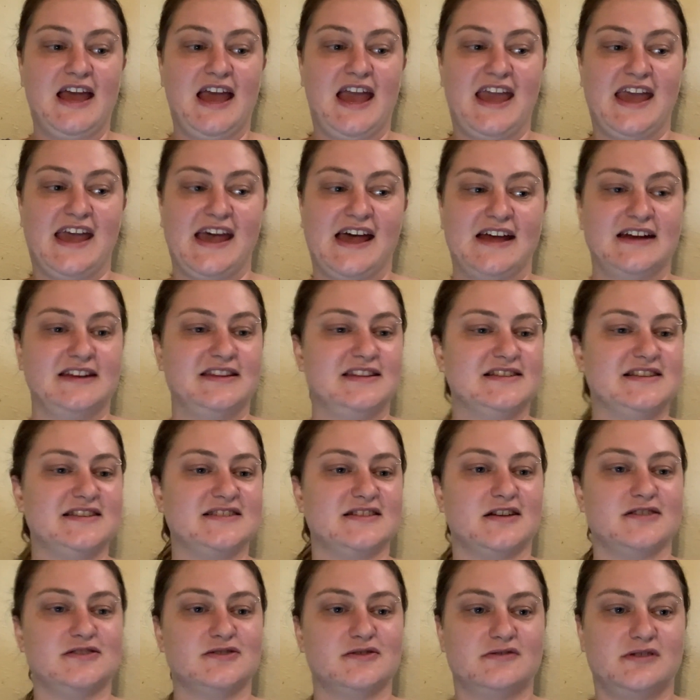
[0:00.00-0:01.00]
And this is
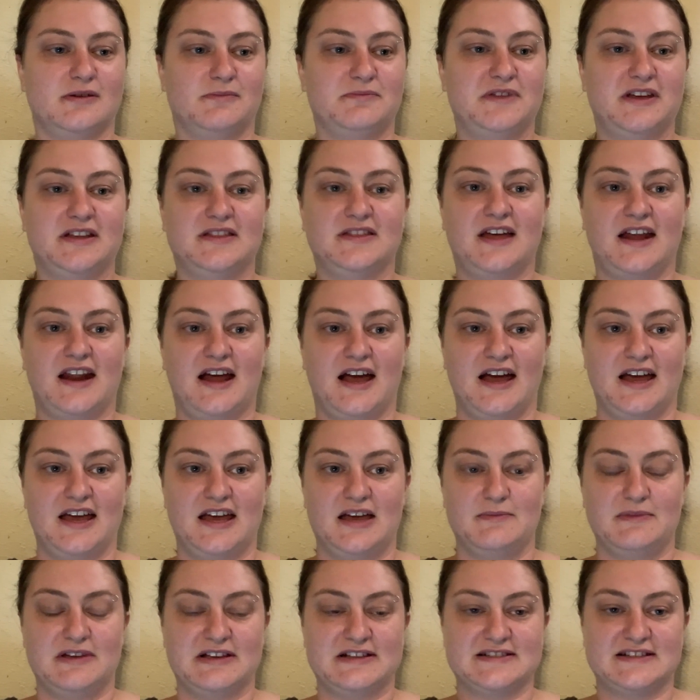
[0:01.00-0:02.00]
also something that I
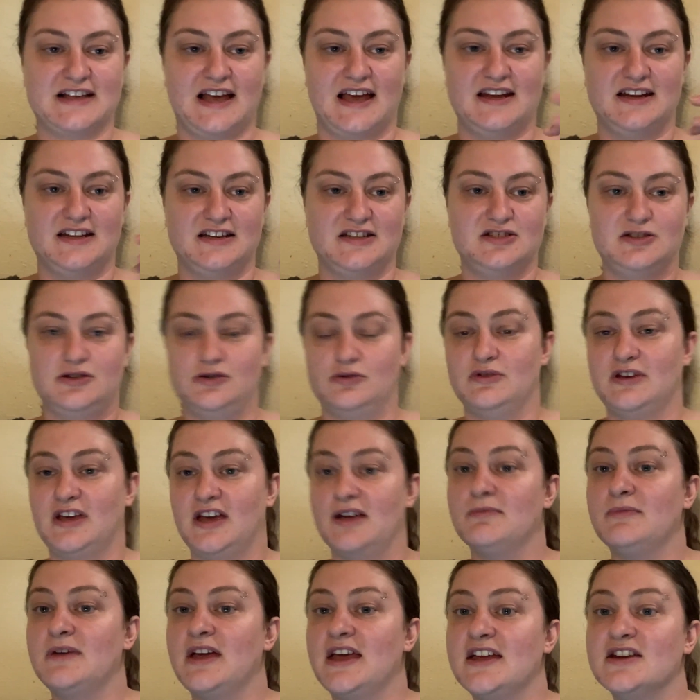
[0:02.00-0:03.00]
am excited to
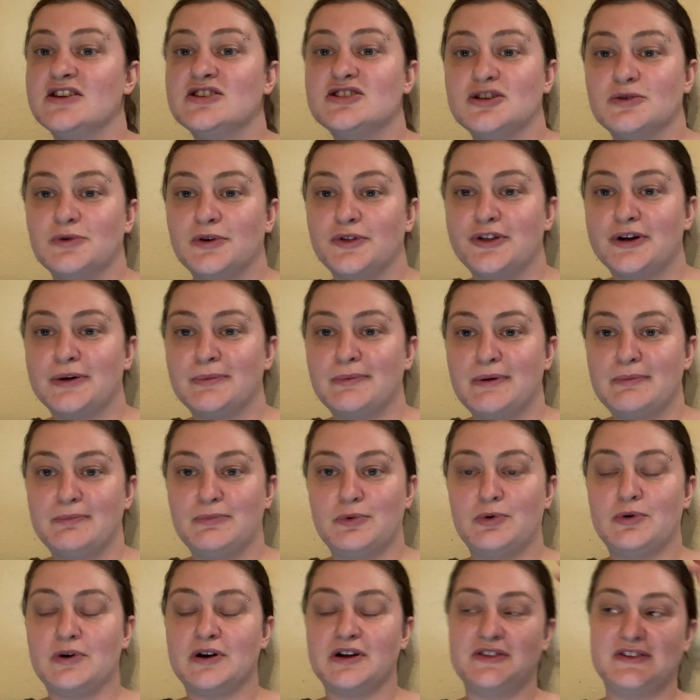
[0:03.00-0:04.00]
get into a little bit
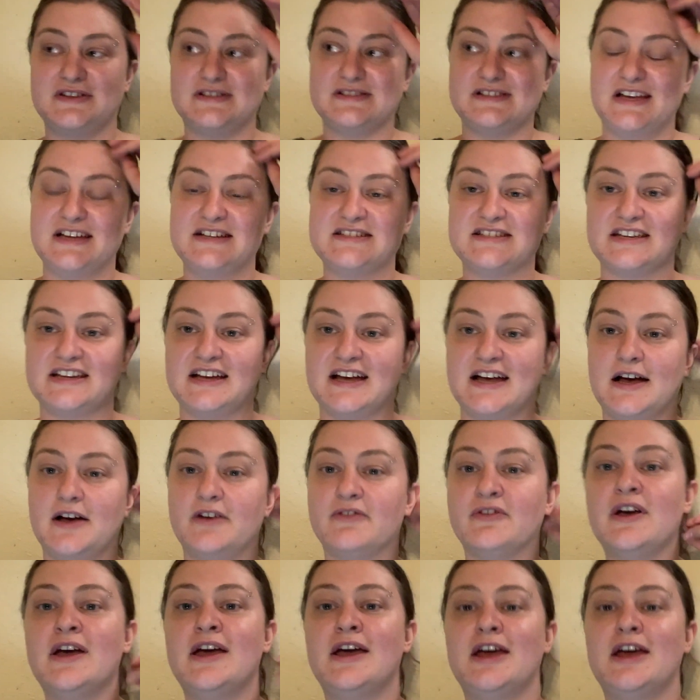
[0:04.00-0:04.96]
more, this idea of